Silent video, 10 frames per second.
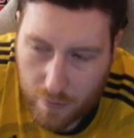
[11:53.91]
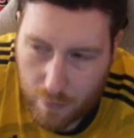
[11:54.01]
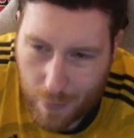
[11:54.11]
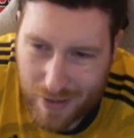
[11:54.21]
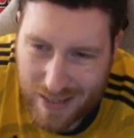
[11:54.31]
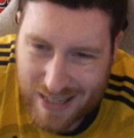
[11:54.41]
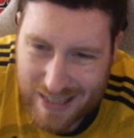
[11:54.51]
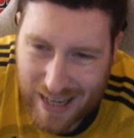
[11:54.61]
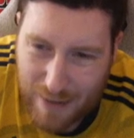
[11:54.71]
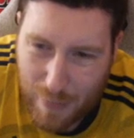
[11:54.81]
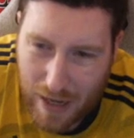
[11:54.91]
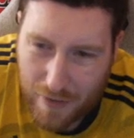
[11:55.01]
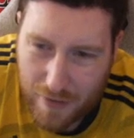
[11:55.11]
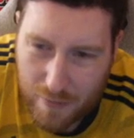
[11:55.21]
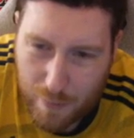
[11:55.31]
Maybe there's a slight
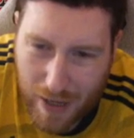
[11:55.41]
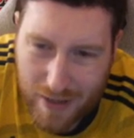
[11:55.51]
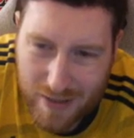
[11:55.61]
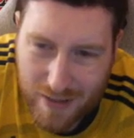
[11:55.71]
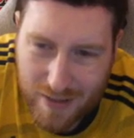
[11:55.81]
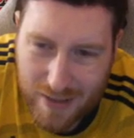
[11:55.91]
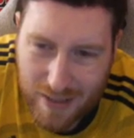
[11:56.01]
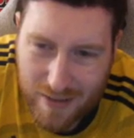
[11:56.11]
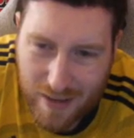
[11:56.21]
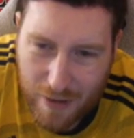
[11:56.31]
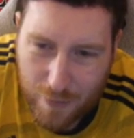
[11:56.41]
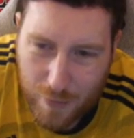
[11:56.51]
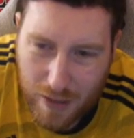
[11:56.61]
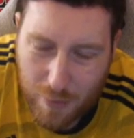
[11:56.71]
bias in the 6th there for me,